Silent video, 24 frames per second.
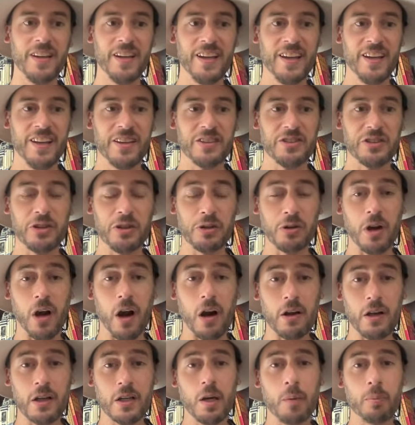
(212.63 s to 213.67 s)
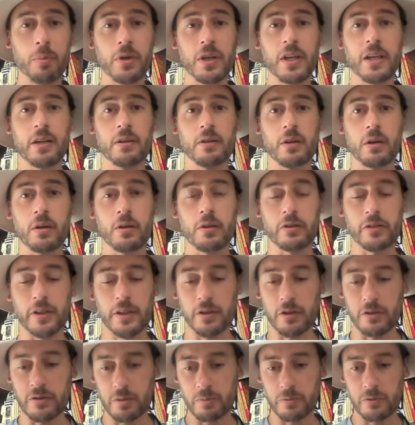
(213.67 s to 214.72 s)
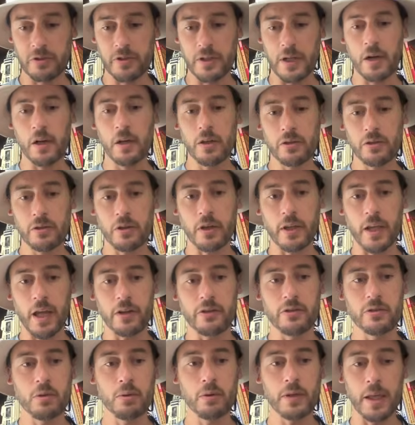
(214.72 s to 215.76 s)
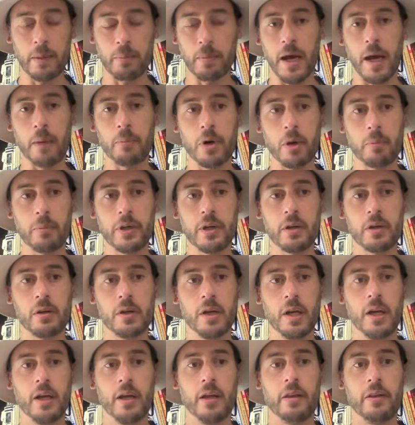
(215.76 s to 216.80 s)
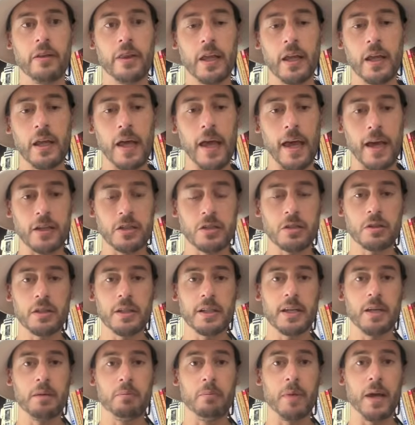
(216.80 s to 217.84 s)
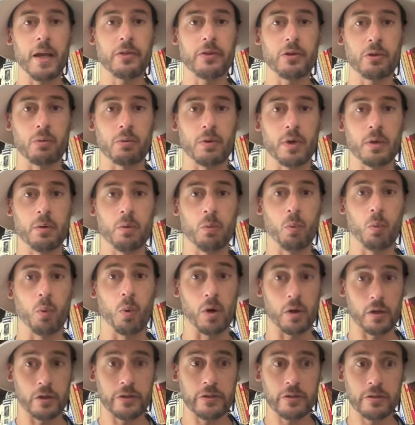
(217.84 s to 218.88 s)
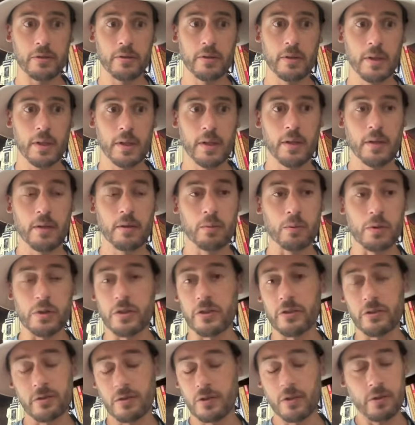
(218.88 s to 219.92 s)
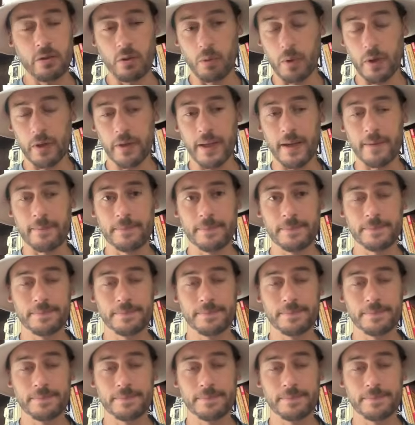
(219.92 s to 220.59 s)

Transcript: So there are a couple of heroes, and there's some scenarios that I'll get to when they pop up here that actually can make the run worse, which is, you don't want that.